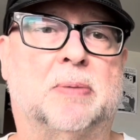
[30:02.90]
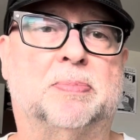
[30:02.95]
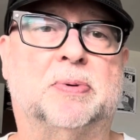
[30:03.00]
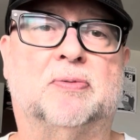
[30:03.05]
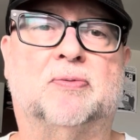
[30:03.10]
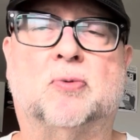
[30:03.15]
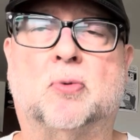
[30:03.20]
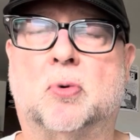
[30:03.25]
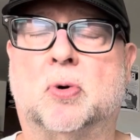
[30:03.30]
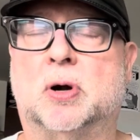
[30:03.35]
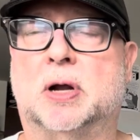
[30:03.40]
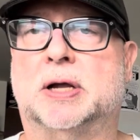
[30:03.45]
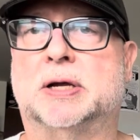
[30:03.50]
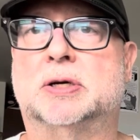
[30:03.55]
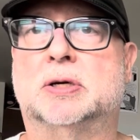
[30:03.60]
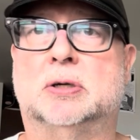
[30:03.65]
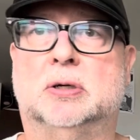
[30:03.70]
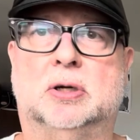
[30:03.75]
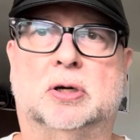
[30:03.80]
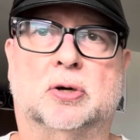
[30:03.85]
before, like,
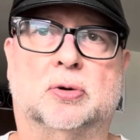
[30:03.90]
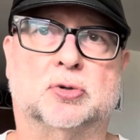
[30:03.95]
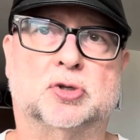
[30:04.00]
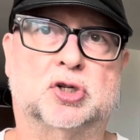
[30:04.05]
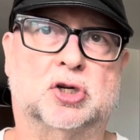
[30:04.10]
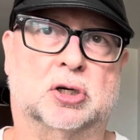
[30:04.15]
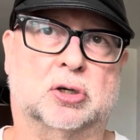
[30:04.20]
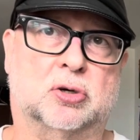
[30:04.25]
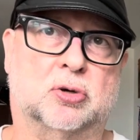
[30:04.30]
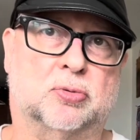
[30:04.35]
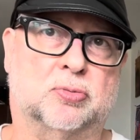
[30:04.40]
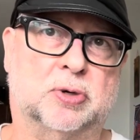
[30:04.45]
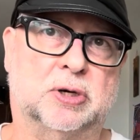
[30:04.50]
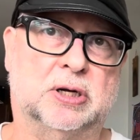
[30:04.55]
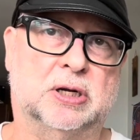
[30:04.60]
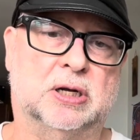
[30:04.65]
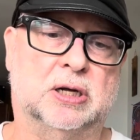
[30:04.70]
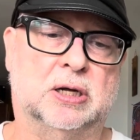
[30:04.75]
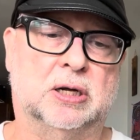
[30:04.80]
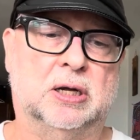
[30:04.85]
Chick
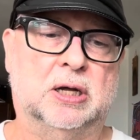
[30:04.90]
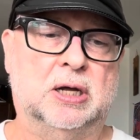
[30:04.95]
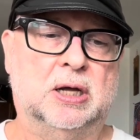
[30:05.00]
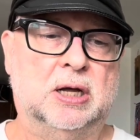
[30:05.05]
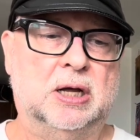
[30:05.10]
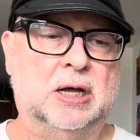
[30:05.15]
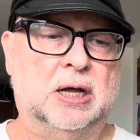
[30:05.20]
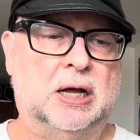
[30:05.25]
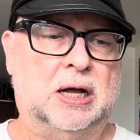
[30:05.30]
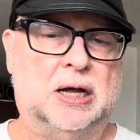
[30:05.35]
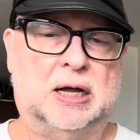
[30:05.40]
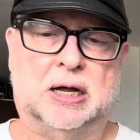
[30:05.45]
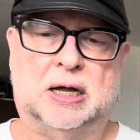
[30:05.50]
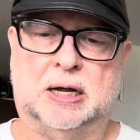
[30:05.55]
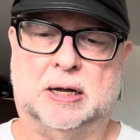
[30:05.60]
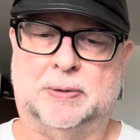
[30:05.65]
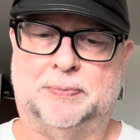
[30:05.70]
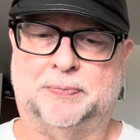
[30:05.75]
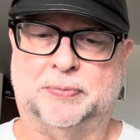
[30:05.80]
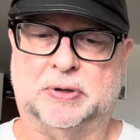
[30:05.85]
Corea,
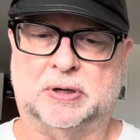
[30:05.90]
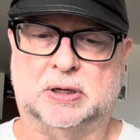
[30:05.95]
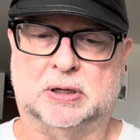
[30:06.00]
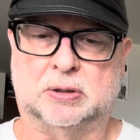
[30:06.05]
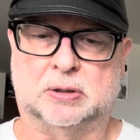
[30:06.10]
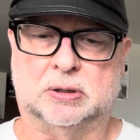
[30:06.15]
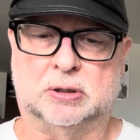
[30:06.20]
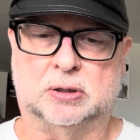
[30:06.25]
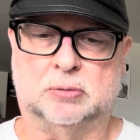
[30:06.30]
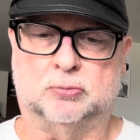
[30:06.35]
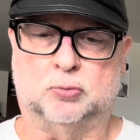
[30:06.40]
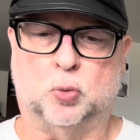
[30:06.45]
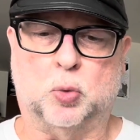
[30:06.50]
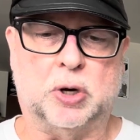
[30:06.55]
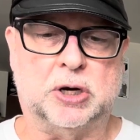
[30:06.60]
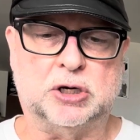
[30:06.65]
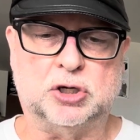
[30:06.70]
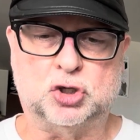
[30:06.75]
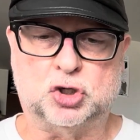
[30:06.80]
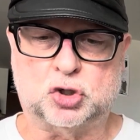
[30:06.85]
and
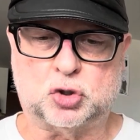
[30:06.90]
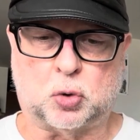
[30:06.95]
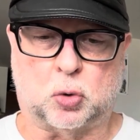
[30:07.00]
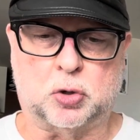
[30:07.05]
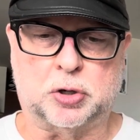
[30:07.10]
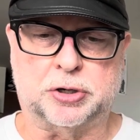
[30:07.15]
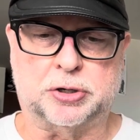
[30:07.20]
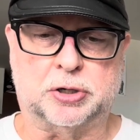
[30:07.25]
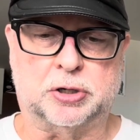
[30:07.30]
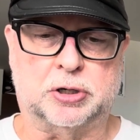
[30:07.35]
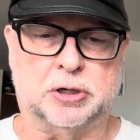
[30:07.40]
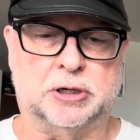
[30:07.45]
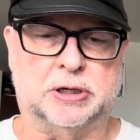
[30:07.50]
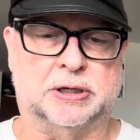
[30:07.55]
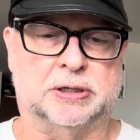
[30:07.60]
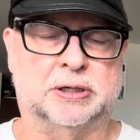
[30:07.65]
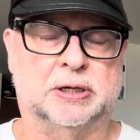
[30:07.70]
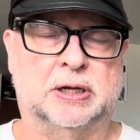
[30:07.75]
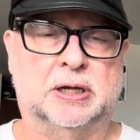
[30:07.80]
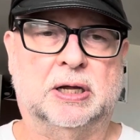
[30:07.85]
Wayne Shorter,
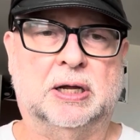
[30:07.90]
and